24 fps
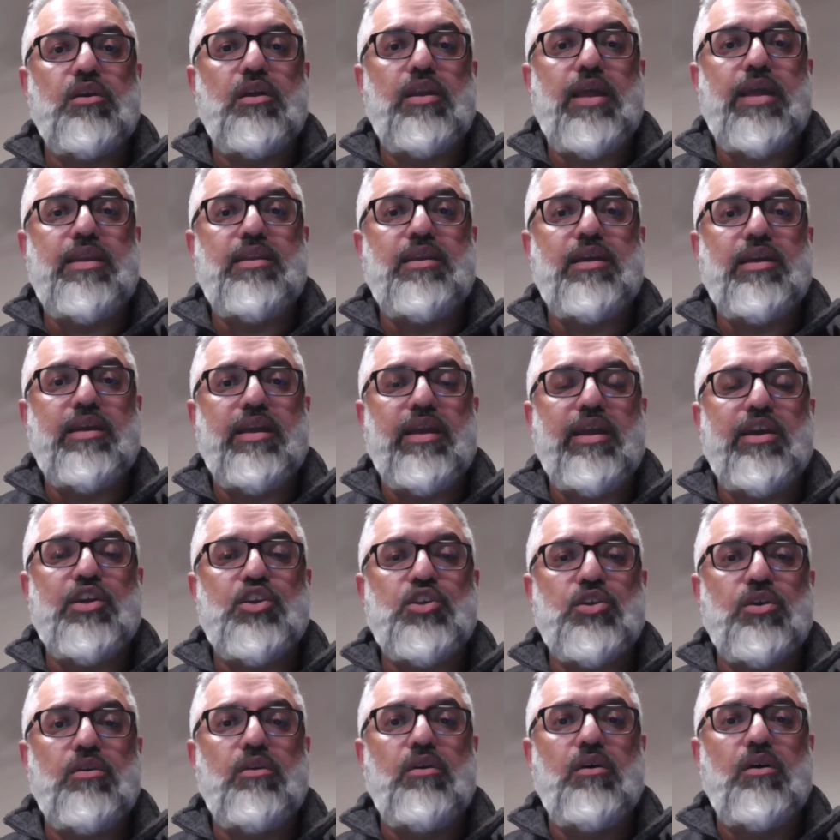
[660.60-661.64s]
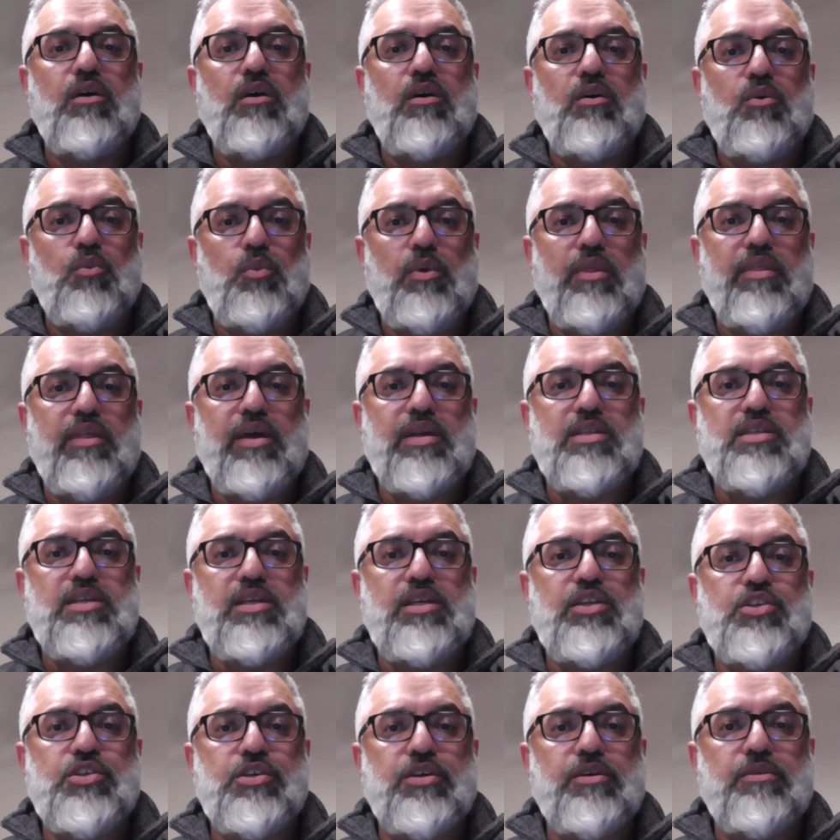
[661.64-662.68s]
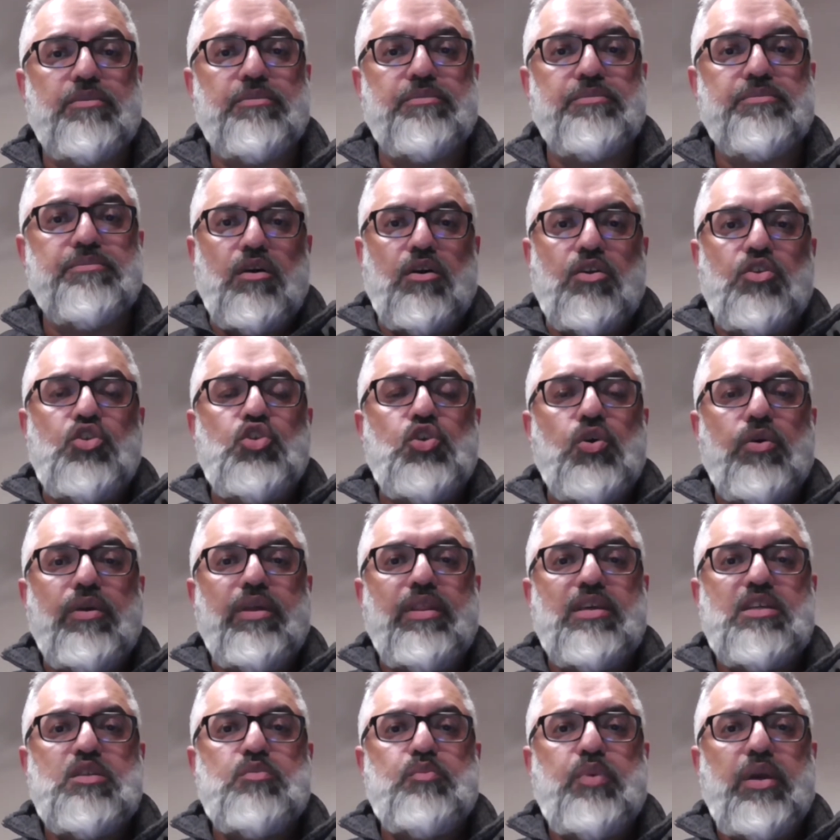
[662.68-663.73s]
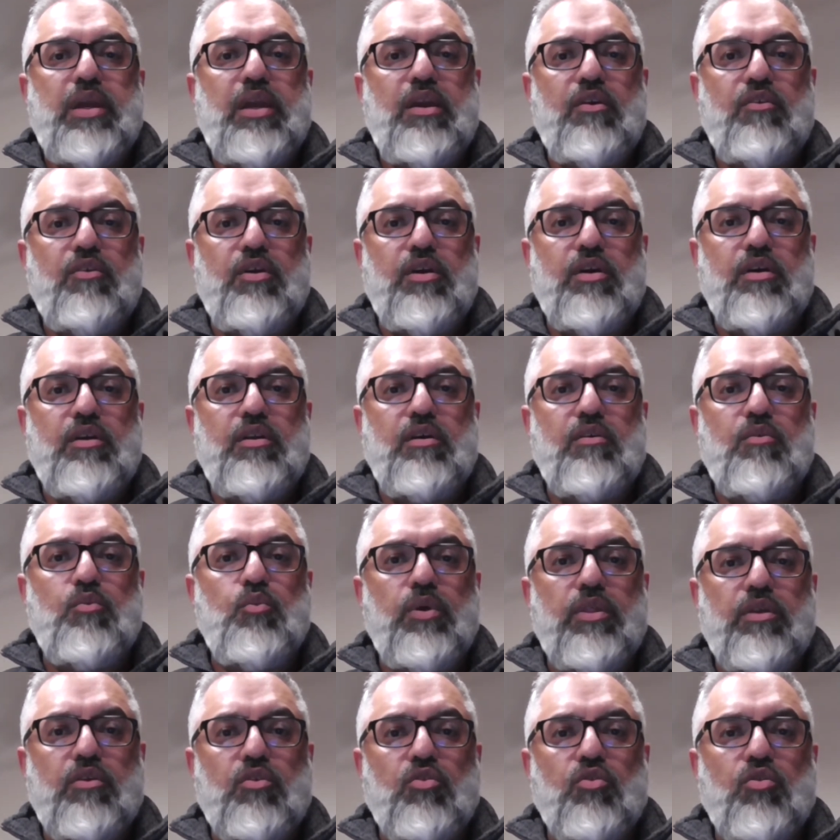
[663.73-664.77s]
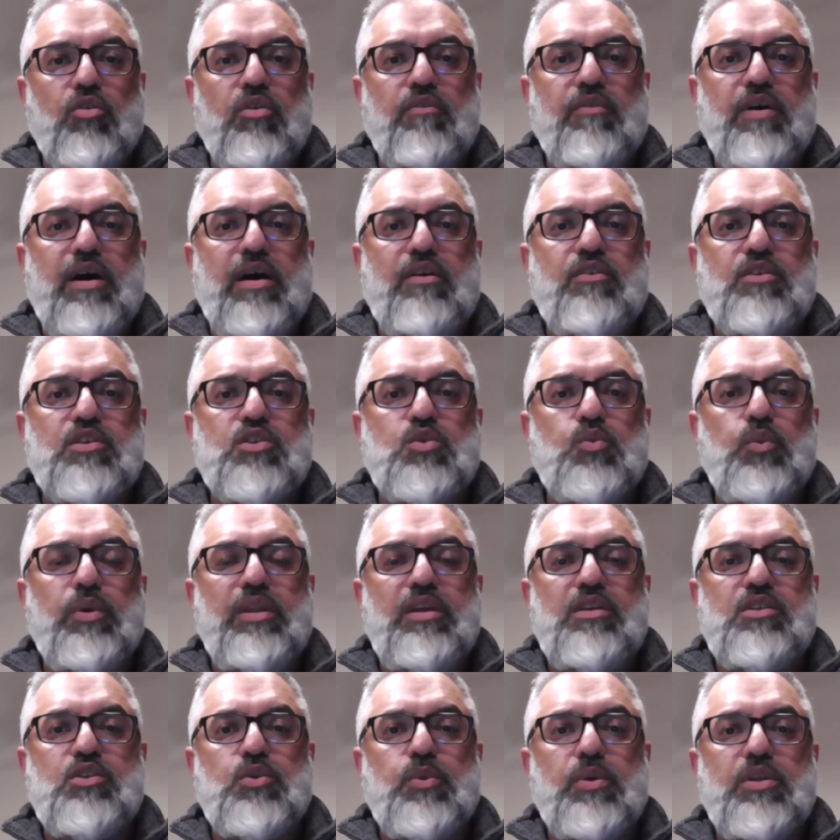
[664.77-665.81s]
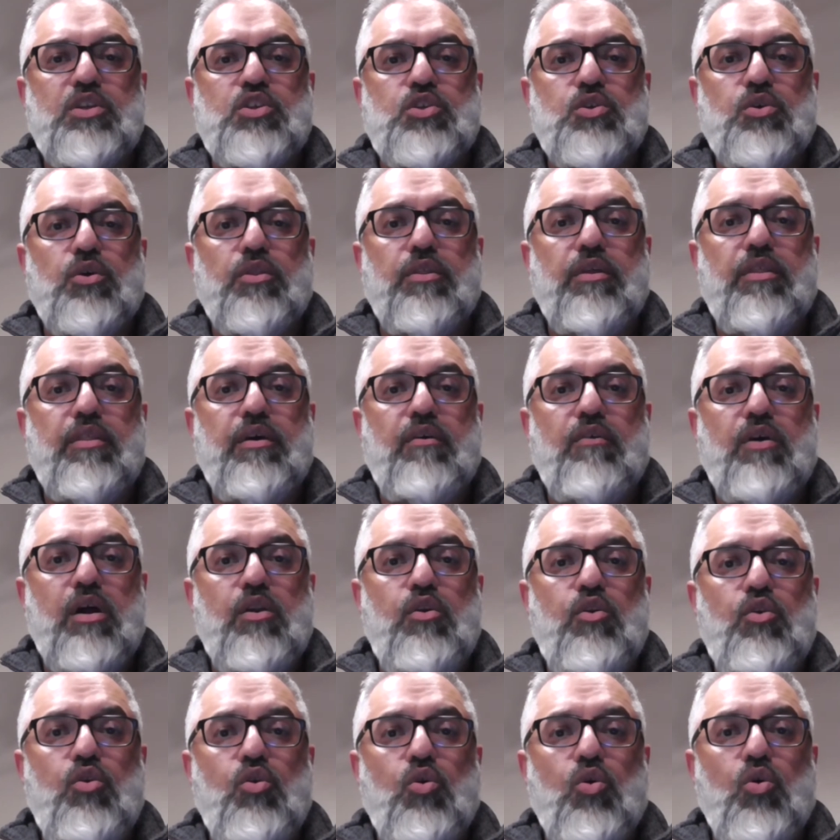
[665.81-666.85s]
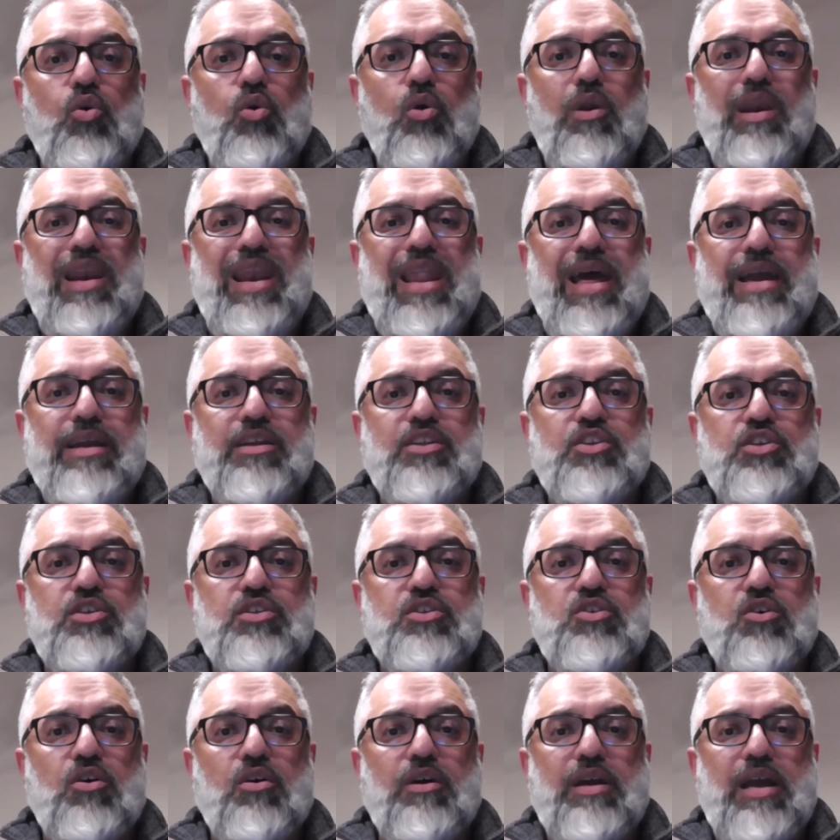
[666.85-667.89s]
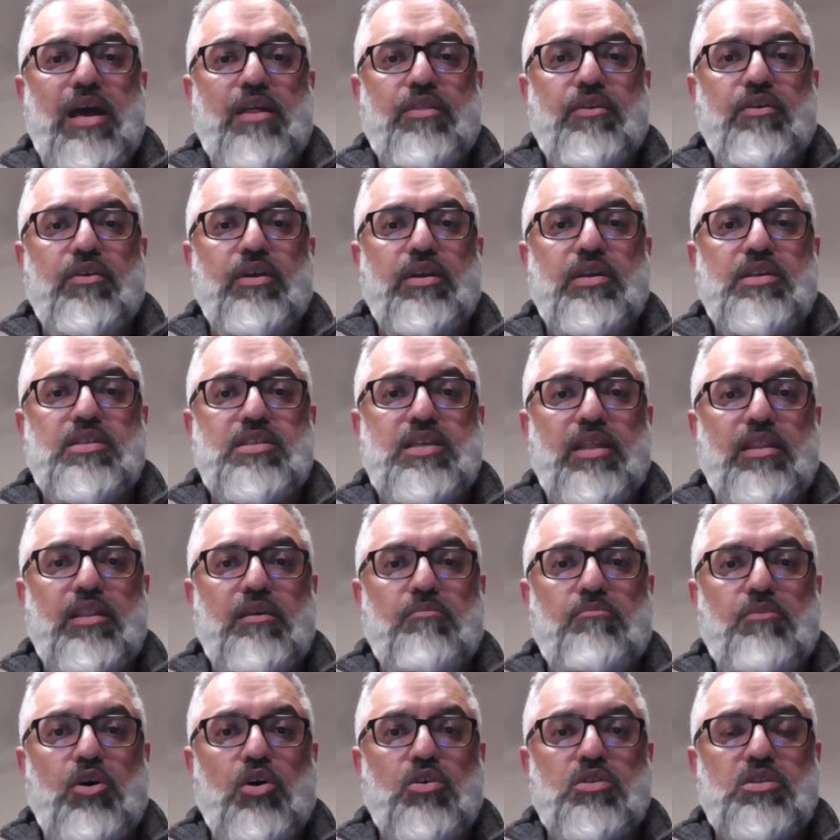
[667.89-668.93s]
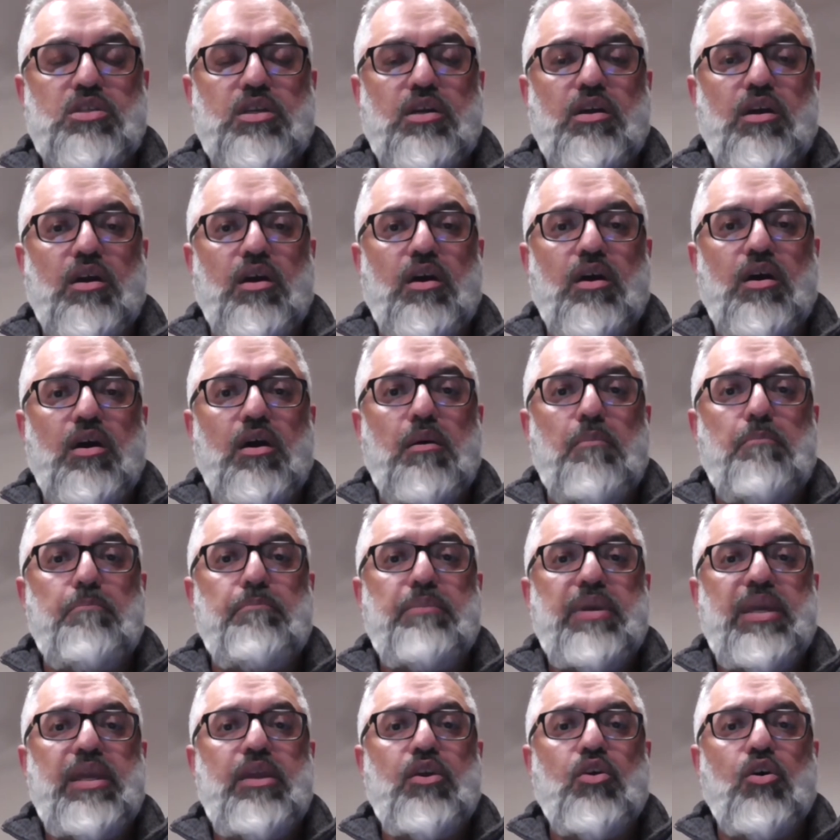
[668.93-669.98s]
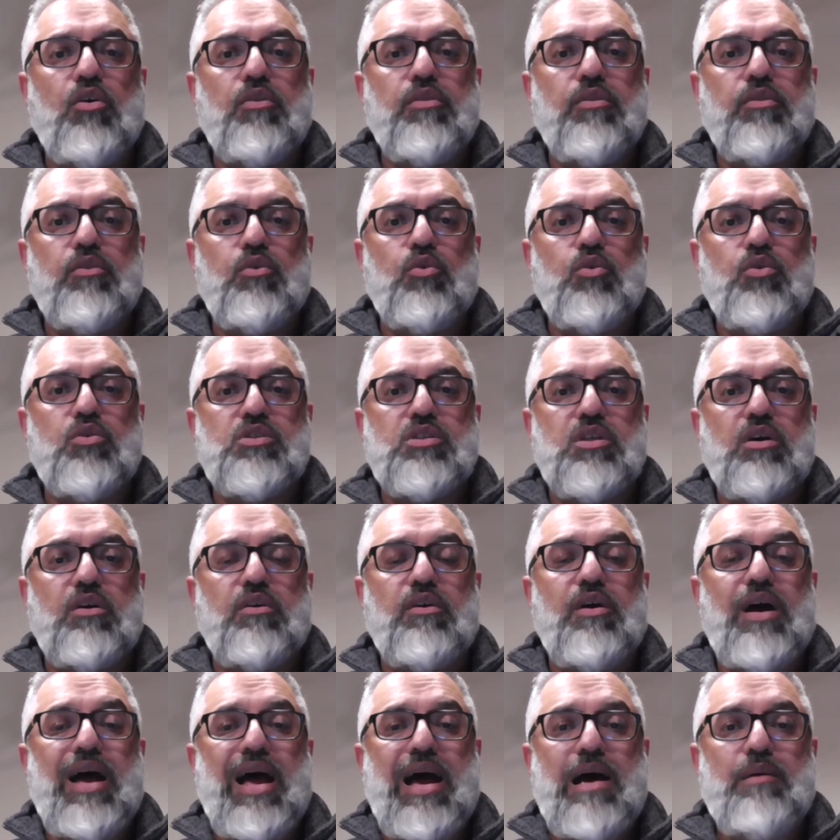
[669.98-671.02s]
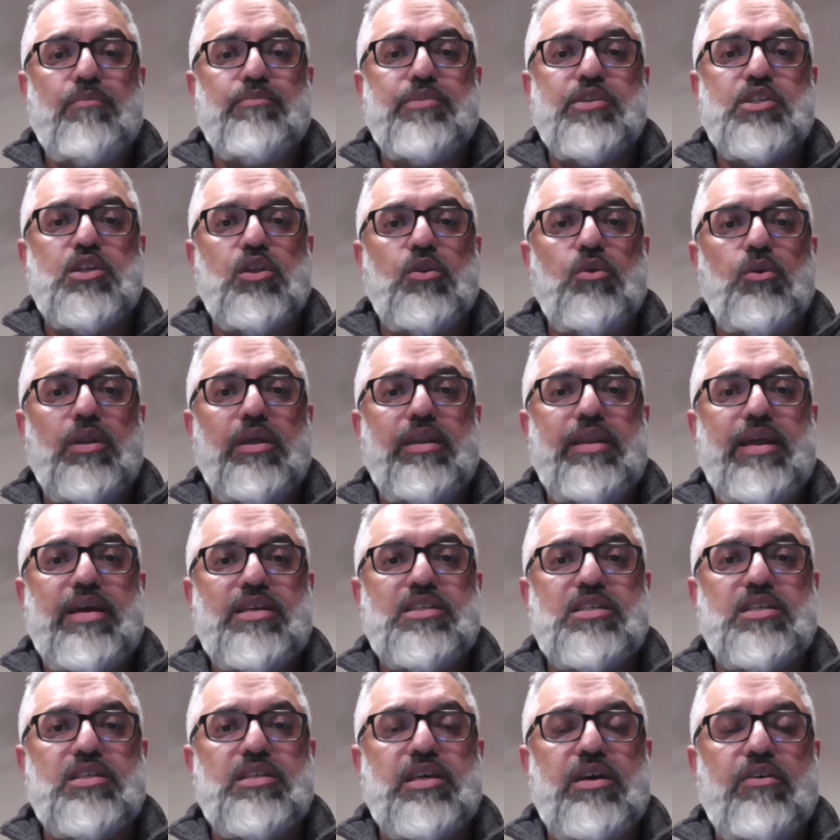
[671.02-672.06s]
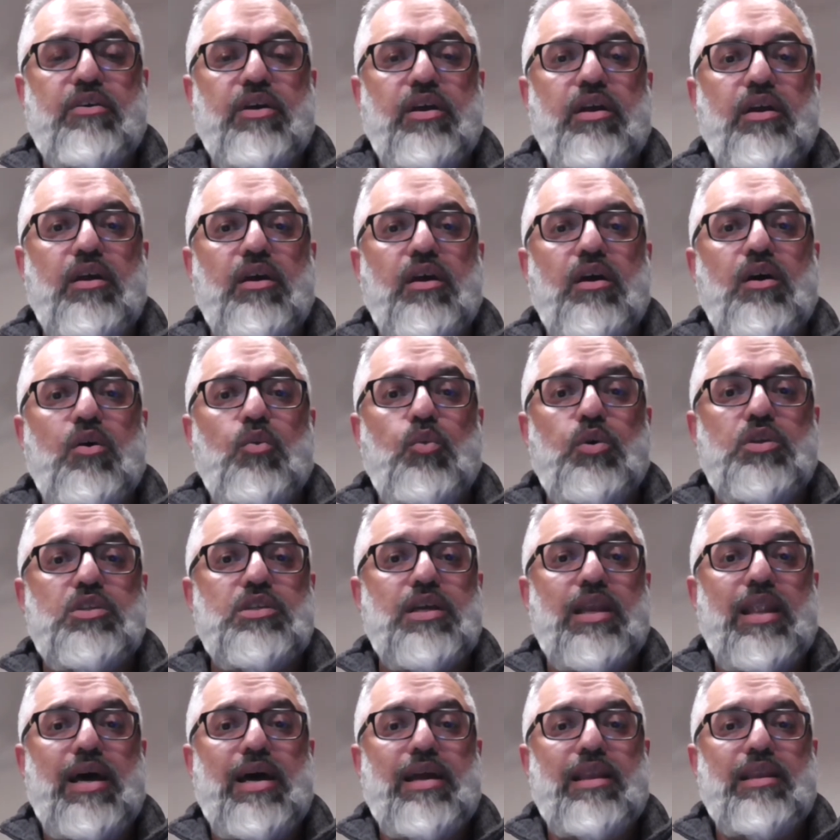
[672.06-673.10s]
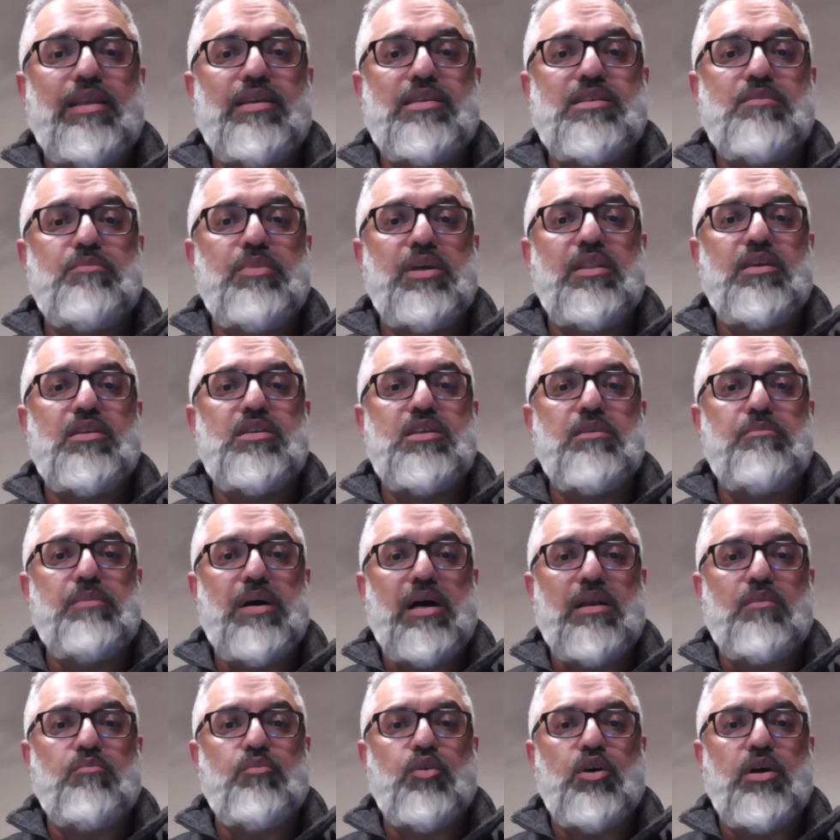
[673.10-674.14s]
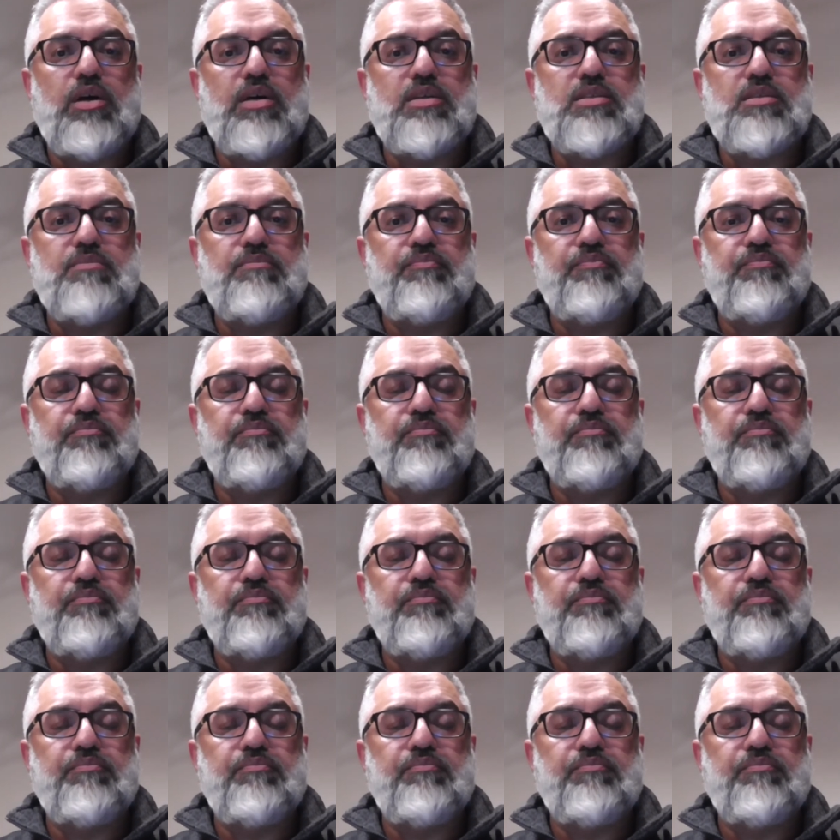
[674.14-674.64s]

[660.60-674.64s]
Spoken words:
and education with their teacher? During this period with coronavirus, we need to ensure that there are no lectures or gatherings in the mosque beyond those that are absolutely necessary, which are likely to be the Jamaat prayers.